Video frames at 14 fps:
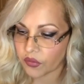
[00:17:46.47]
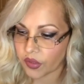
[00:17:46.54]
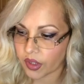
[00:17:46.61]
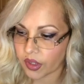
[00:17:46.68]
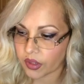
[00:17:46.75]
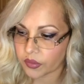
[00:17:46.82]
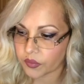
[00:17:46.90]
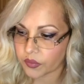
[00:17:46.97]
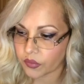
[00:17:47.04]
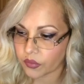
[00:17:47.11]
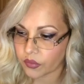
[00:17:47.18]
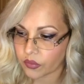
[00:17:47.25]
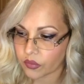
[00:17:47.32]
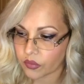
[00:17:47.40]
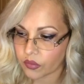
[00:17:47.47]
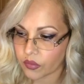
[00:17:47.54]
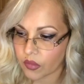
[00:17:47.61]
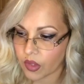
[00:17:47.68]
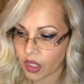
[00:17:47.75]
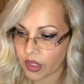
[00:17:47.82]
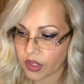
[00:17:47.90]
And 10. Be
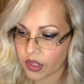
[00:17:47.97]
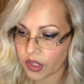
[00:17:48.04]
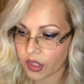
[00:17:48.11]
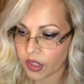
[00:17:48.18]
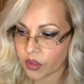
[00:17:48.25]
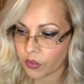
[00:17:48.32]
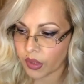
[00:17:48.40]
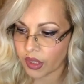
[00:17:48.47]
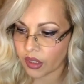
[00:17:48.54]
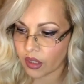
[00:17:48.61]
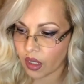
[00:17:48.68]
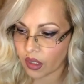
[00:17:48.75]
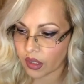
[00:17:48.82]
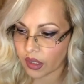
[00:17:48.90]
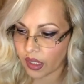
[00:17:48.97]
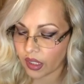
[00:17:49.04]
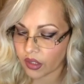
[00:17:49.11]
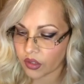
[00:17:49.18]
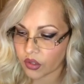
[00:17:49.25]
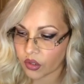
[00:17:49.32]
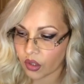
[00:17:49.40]
not a cancer on the earth.
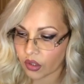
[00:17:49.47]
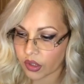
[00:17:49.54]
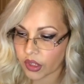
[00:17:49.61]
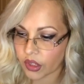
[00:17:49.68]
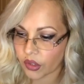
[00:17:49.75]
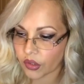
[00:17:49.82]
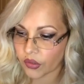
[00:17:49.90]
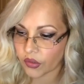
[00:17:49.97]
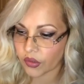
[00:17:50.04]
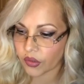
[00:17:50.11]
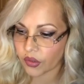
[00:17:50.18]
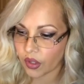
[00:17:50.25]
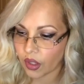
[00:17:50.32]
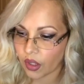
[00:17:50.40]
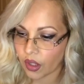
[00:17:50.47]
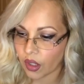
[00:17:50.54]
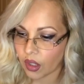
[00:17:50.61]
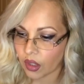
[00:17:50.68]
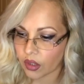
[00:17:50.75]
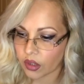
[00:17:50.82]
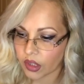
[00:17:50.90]
Leave room for
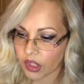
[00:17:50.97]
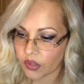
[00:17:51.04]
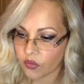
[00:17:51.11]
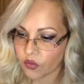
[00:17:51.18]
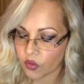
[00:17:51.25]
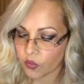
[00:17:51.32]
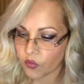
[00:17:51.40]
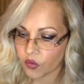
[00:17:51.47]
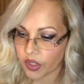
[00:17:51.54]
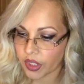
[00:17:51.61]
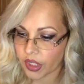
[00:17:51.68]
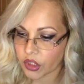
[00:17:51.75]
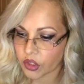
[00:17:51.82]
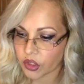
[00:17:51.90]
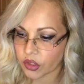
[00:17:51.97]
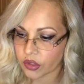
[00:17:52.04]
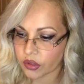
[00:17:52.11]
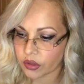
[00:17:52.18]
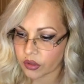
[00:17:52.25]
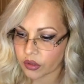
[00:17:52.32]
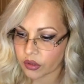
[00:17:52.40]
nature.
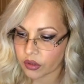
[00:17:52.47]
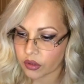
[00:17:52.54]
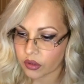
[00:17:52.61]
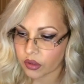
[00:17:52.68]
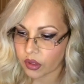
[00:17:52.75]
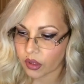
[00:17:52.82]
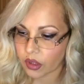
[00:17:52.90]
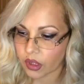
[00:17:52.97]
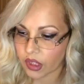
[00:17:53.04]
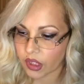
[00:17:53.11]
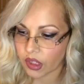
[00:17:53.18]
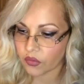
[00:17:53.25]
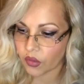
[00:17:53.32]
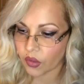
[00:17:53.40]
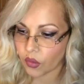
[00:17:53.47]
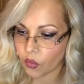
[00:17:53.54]
Leave room for nature.